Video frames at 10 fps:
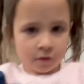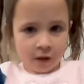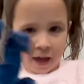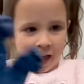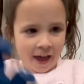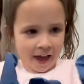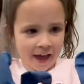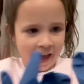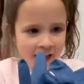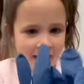
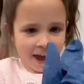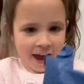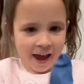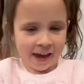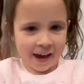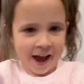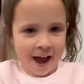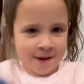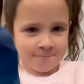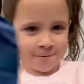Ah, uh, a
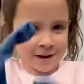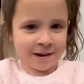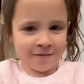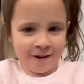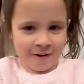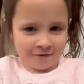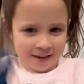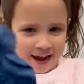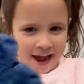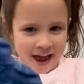big one.
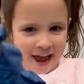All